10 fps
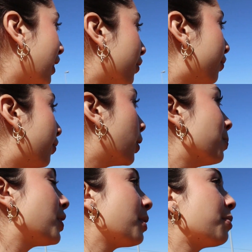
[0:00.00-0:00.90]
gonna
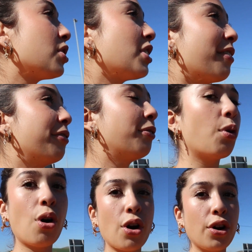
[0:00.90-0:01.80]
film some stuff
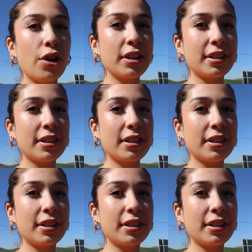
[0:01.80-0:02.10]
for her